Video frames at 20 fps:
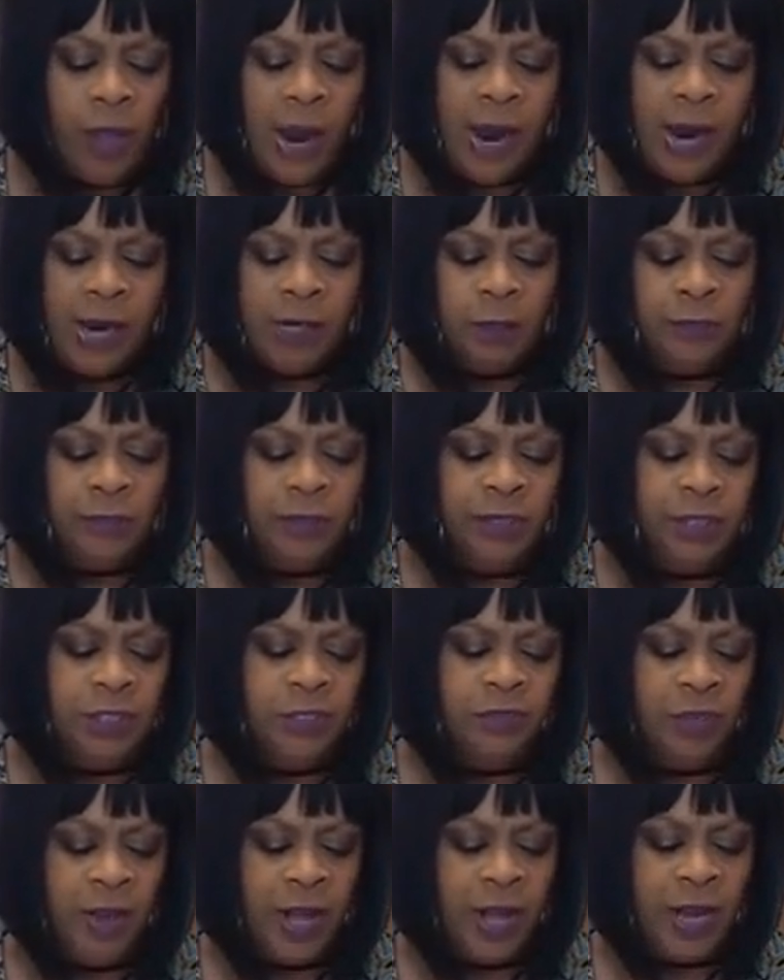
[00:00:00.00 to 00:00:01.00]
I go for
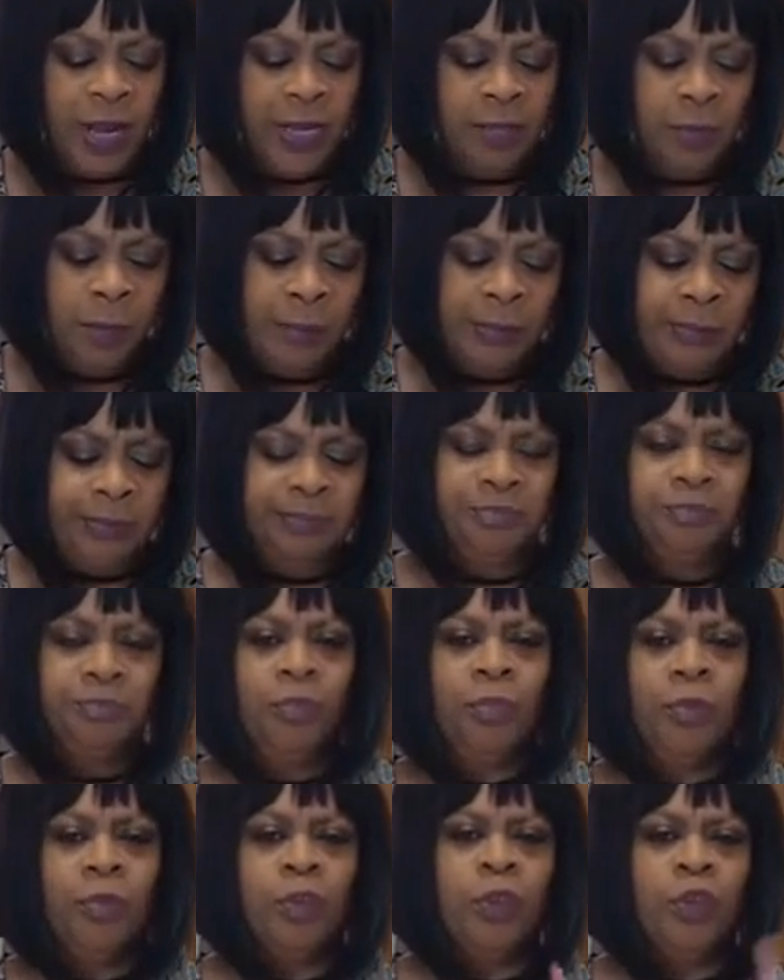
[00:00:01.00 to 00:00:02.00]
this fried.
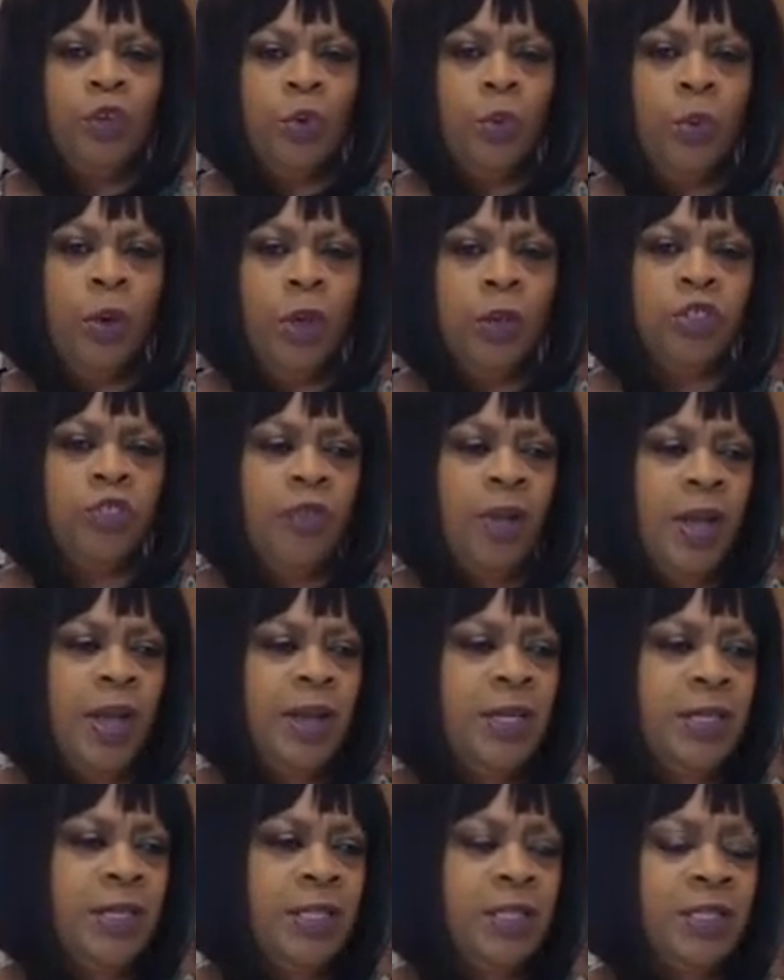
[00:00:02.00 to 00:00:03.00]
You all
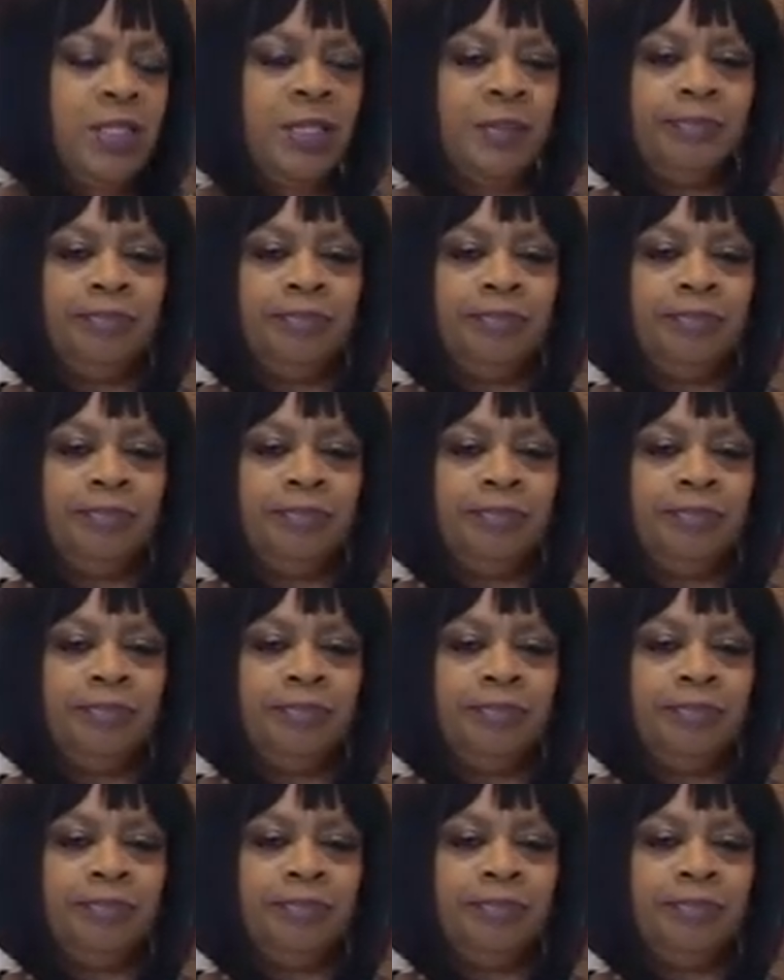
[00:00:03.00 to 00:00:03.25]
try this.